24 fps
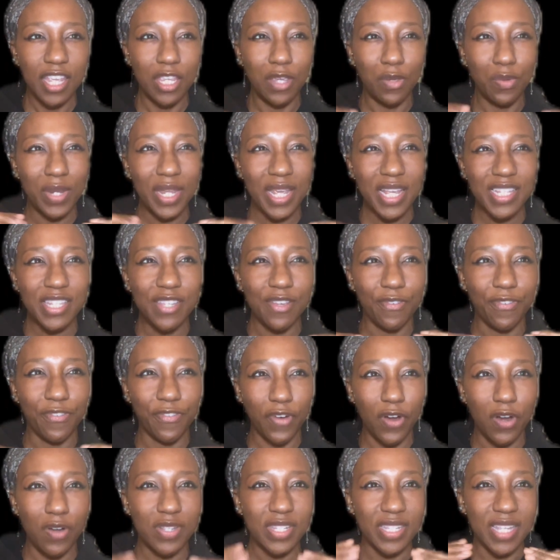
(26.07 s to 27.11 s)
you need to
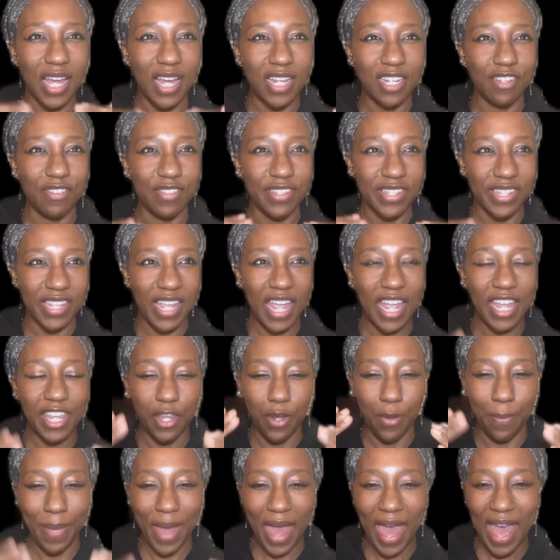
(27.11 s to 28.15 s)
first understand
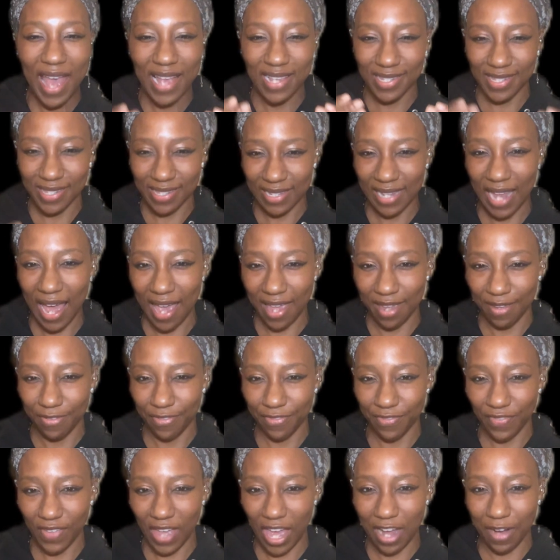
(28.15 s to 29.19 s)
your past
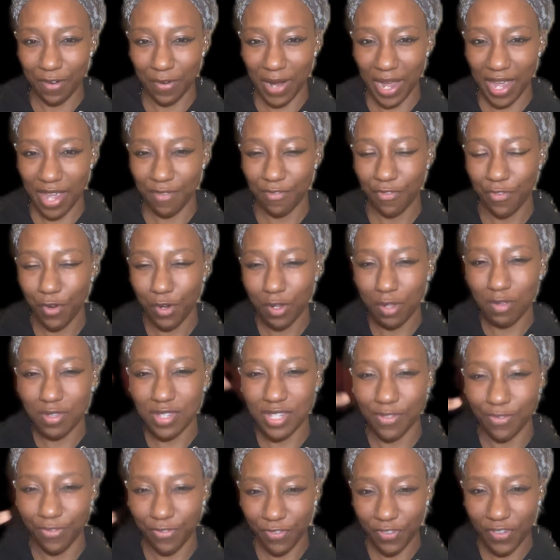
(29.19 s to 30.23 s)
life, all right, for you
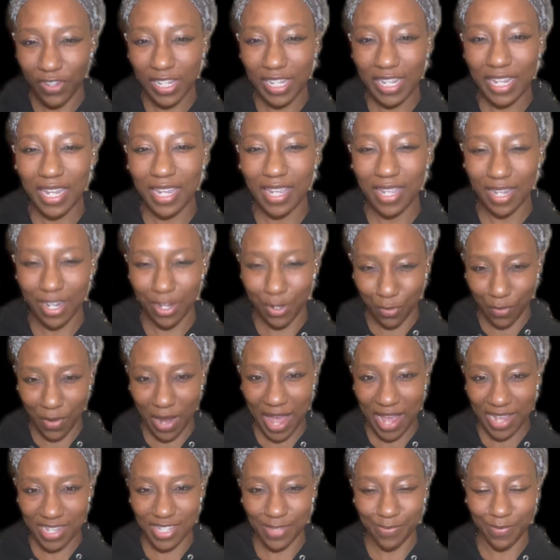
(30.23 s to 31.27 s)
to fully
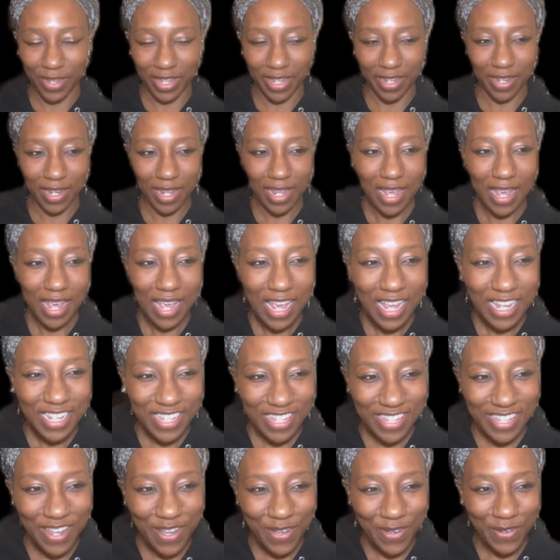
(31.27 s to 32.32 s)
grasp it.
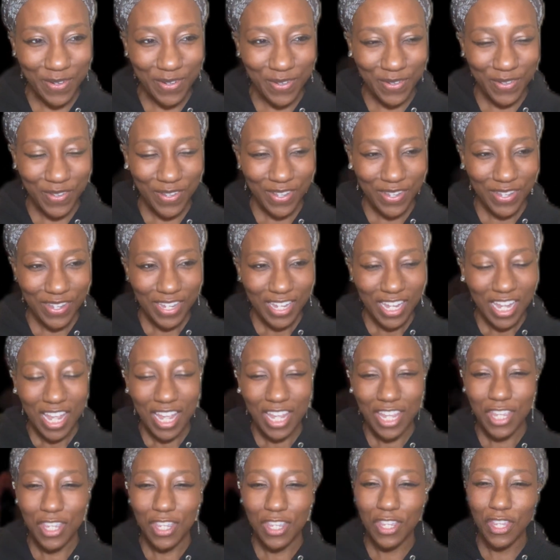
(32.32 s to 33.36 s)
So
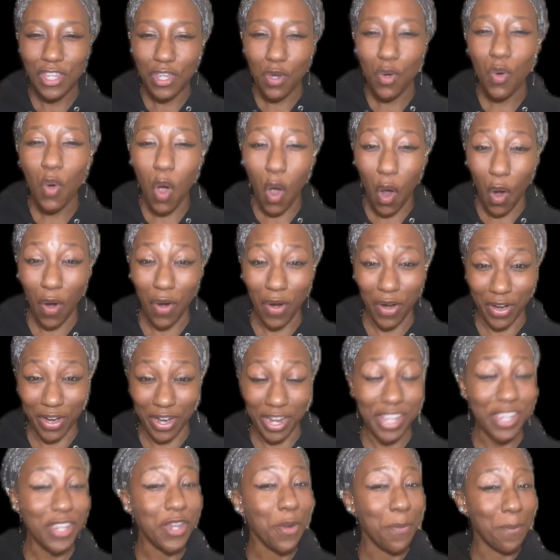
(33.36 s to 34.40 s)
you
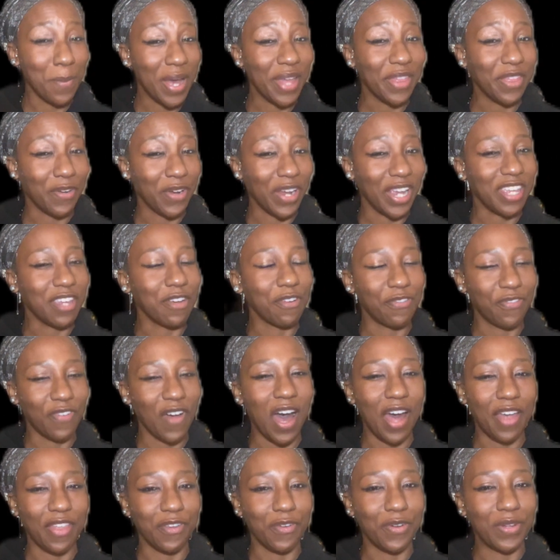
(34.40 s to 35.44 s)
are your mother and your
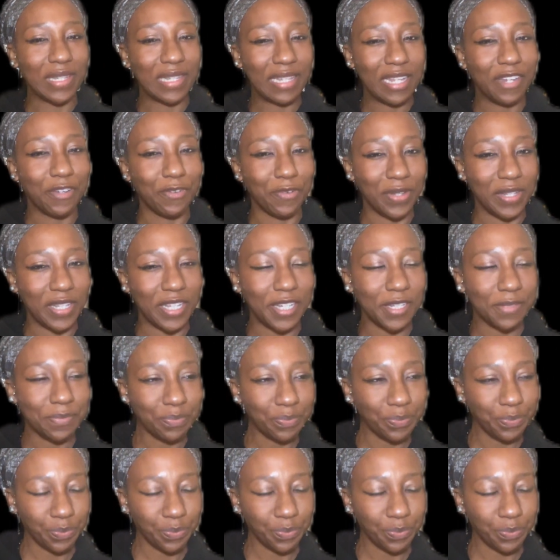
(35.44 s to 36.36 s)
father, literally.